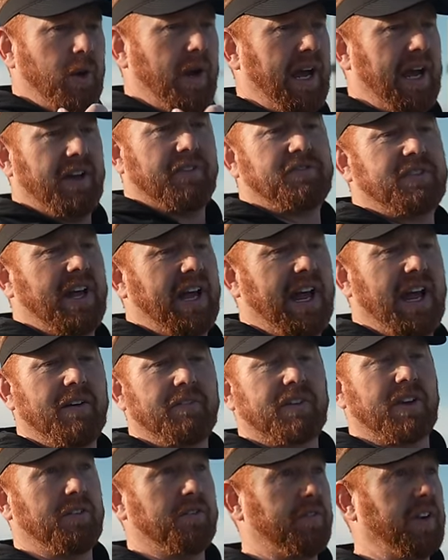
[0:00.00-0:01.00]
you have to
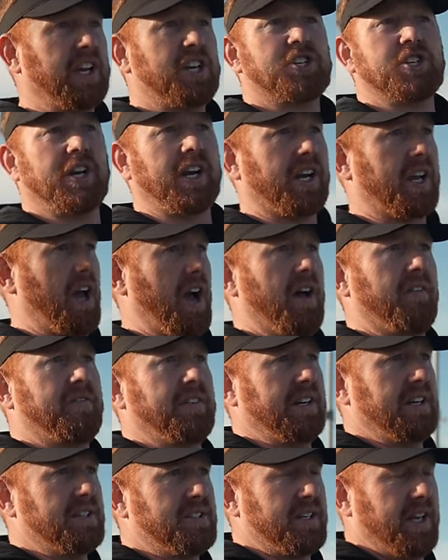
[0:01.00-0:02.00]
have conviction and
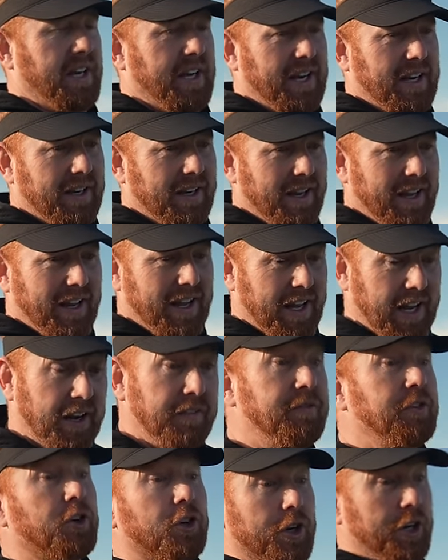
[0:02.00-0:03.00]
confidence in it
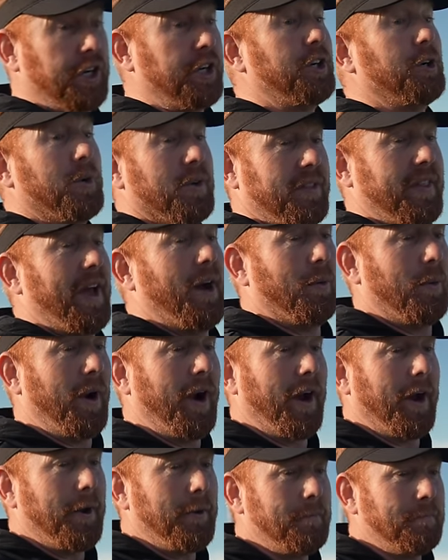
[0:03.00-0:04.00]
yeah. if you're going to do it
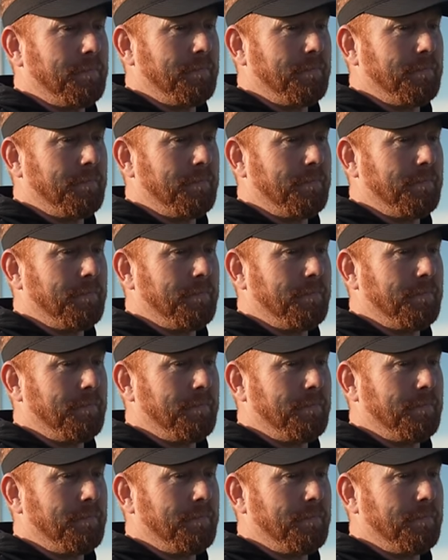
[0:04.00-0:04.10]
that way.